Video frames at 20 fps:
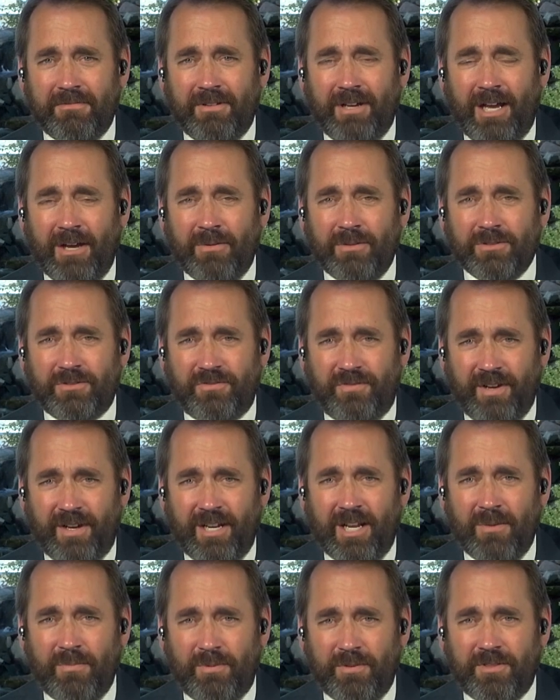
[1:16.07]
I was
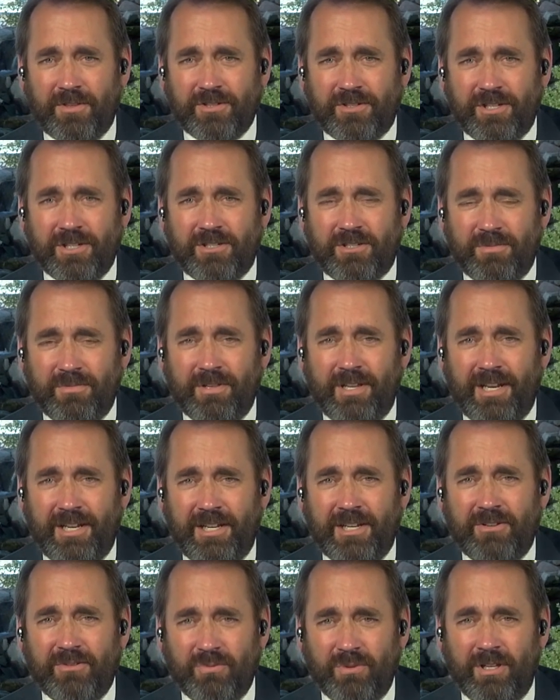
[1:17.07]
fed up with the system that I
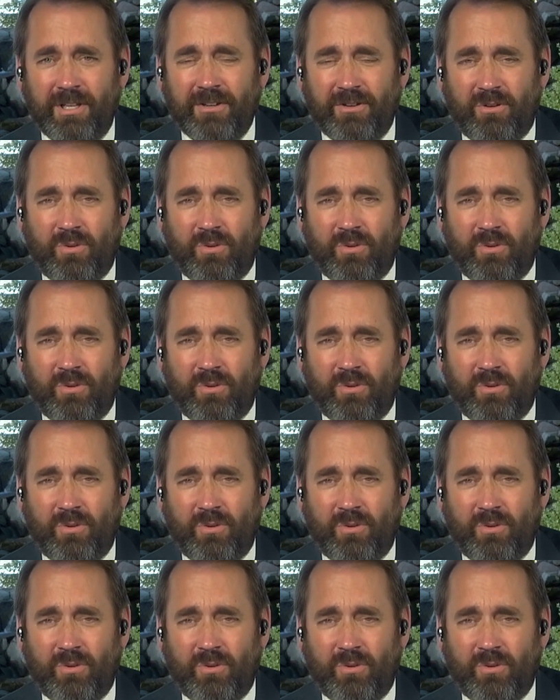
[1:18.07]
didn't really